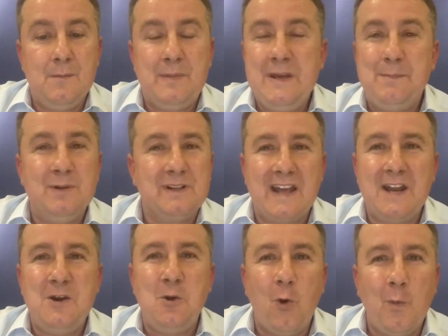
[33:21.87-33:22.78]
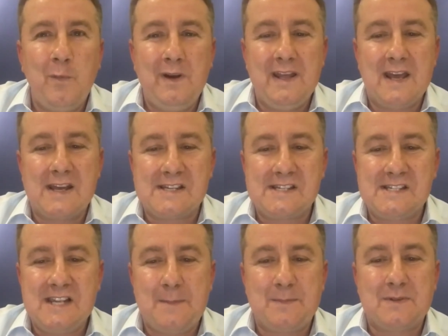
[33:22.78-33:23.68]
People can normally
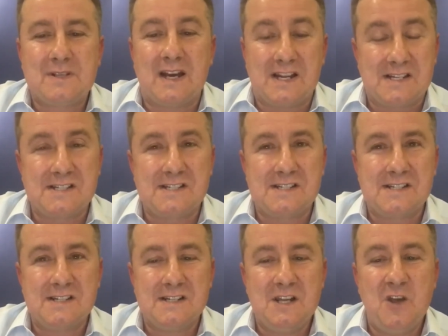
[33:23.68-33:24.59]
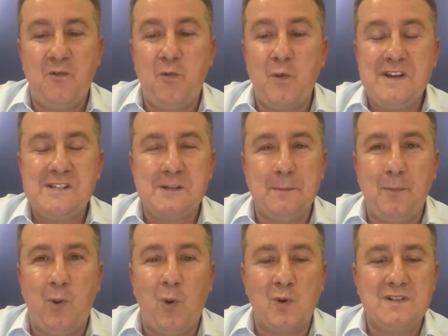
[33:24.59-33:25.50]
accept us if we
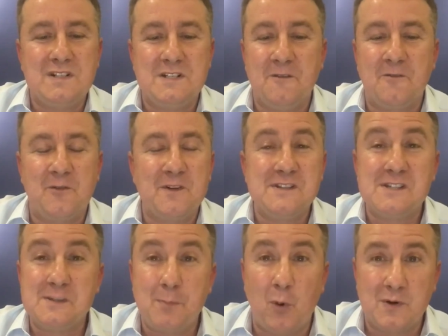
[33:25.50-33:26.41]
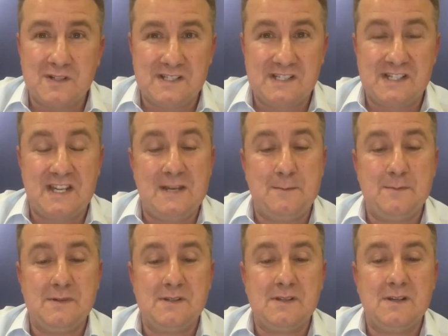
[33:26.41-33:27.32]
support different sports
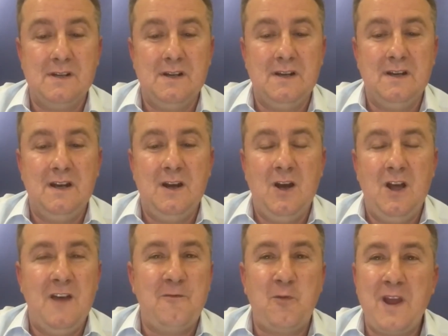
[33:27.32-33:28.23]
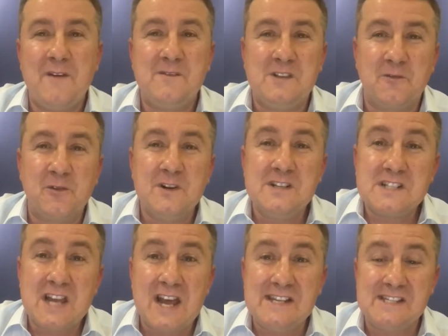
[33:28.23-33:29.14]
teams, if we have different
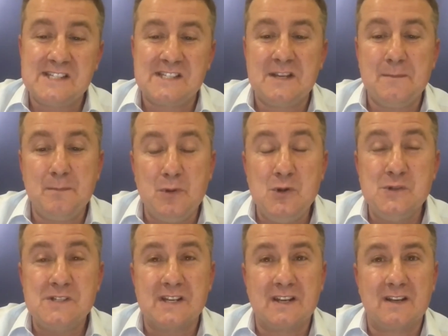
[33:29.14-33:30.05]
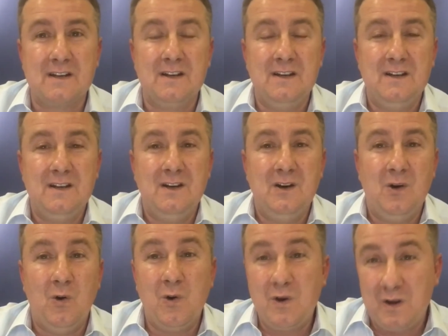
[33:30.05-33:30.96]
tastes in music
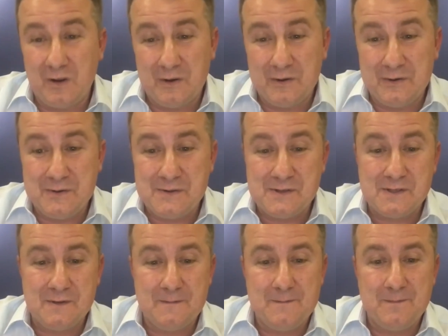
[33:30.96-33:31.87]
or clothes.